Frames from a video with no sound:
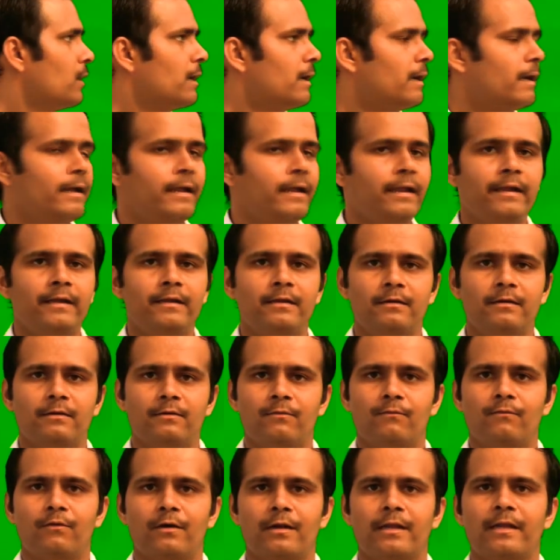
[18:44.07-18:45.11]

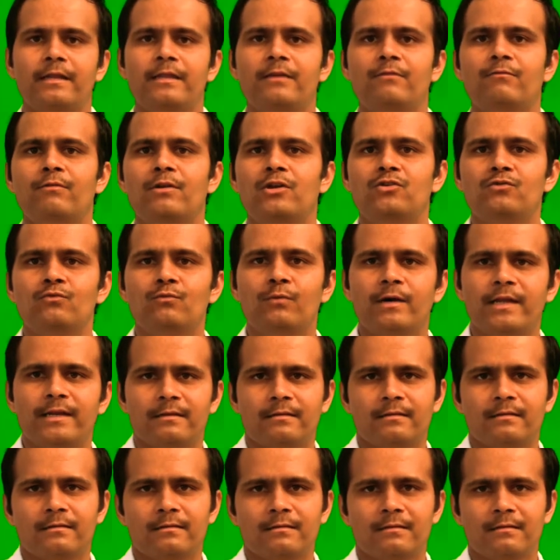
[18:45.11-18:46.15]
and for n equal to
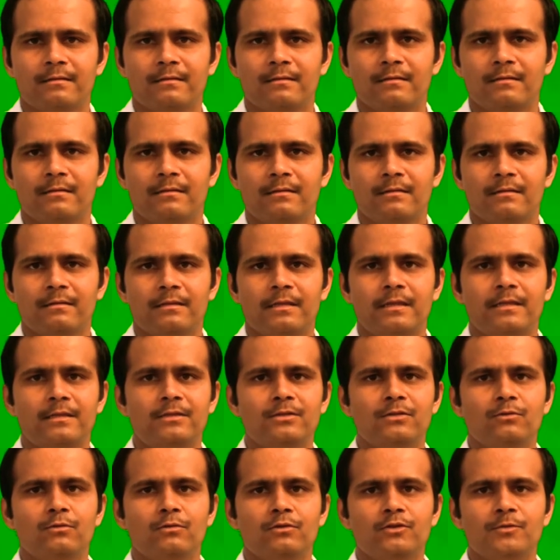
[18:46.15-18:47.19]
1 there
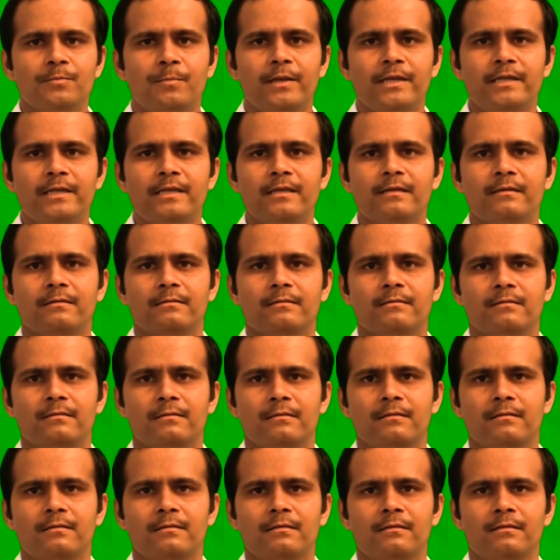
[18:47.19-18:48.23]
is no splitting,
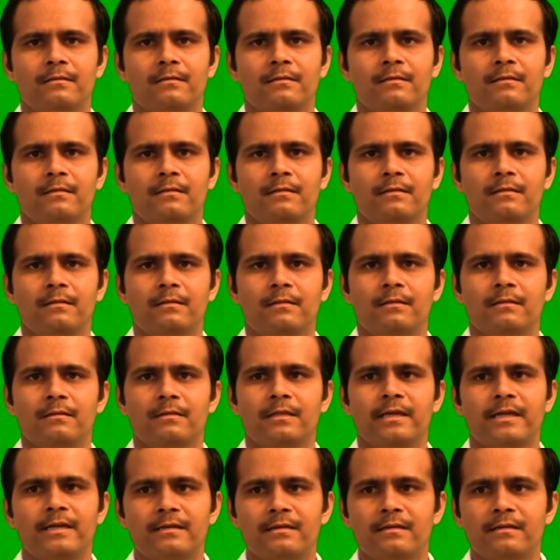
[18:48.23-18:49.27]

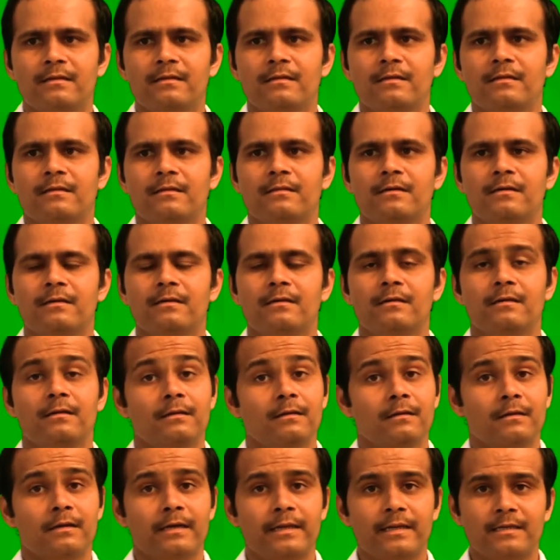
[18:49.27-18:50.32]
that
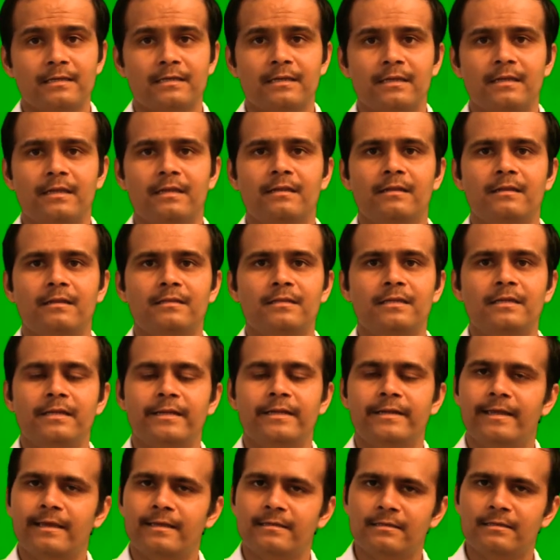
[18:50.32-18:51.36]
the correction energy
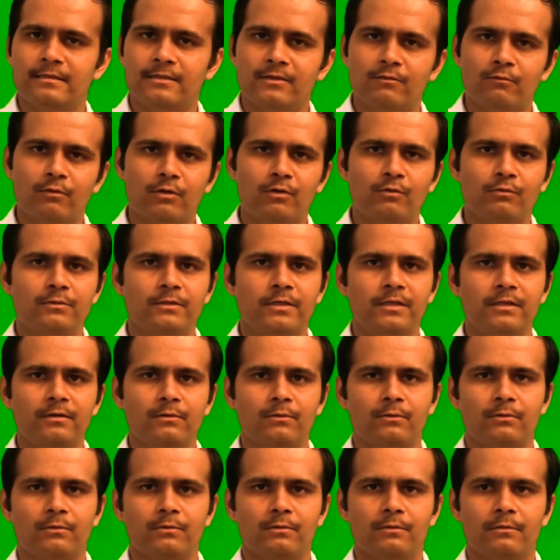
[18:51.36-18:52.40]
E dash is equal to
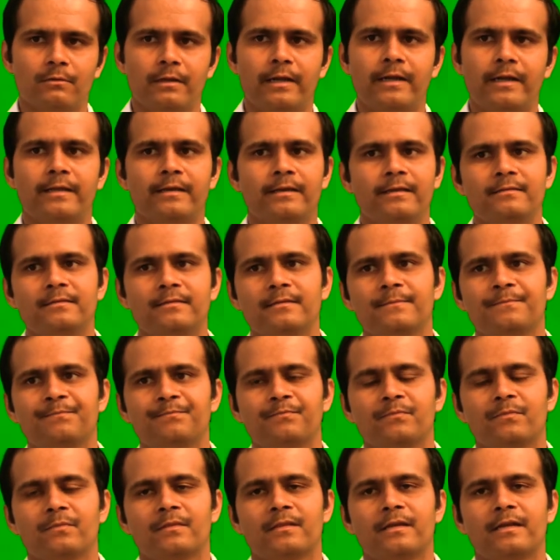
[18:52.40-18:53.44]
0, and hence
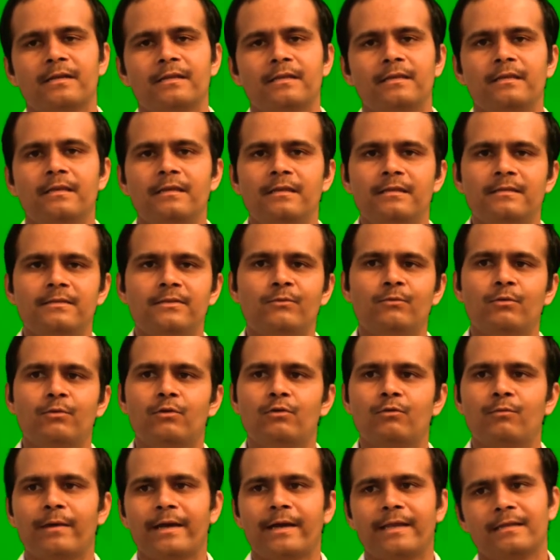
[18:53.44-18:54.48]
that E is equal
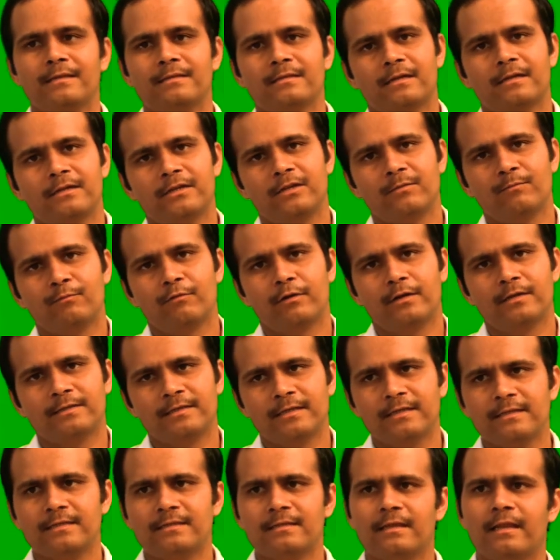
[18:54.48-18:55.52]
to minus
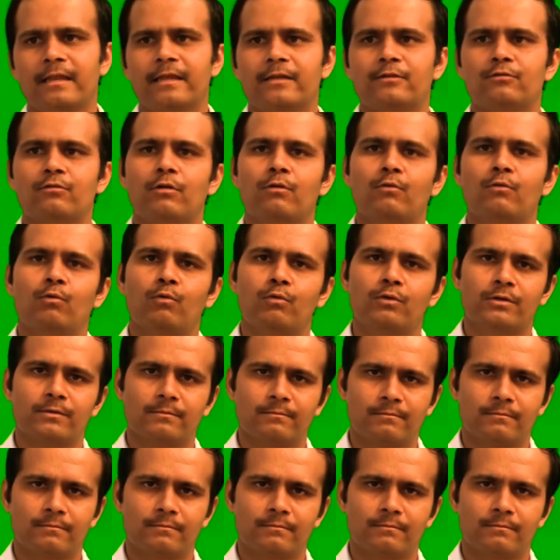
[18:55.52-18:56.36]
13.6 electron volt.